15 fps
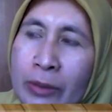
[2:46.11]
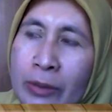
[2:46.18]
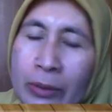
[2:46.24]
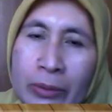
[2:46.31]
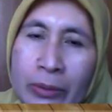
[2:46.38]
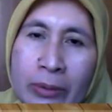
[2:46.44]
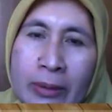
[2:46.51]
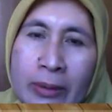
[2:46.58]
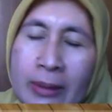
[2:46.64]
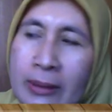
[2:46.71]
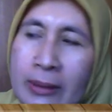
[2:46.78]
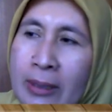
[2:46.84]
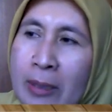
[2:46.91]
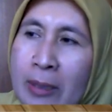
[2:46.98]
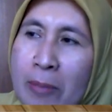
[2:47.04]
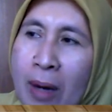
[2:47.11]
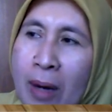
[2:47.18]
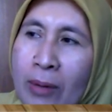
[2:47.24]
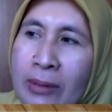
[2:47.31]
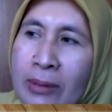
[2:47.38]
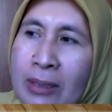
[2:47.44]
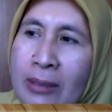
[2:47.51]
2
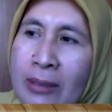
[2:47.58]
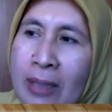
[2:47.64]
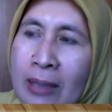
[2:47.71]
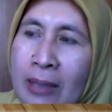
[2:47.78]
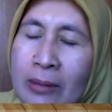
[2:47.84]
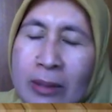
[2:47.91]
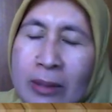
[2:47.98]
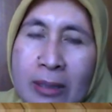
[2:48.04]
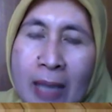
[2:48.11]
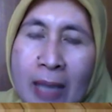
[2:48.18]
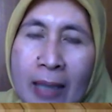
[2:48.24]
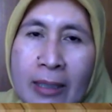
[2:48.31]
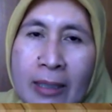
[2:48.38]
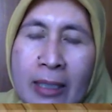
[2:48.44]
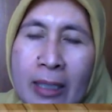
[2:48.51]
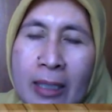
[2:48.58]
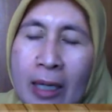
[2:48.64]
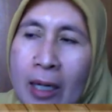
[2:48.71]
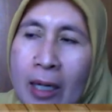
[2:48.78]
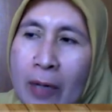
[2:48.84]
about literature study,